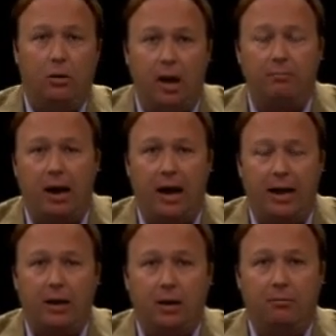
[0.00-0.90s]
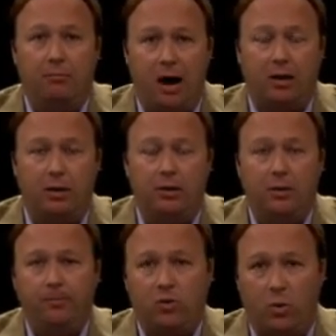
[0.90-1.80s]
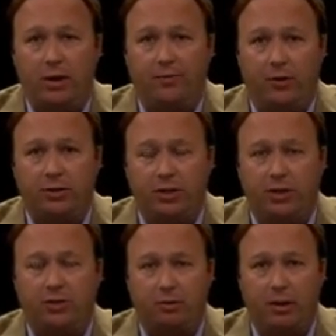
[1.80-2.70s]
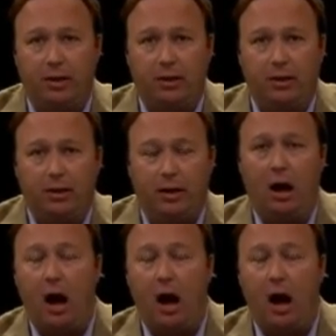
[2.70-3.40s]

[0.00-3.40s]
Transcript: run by modern 21st century uh,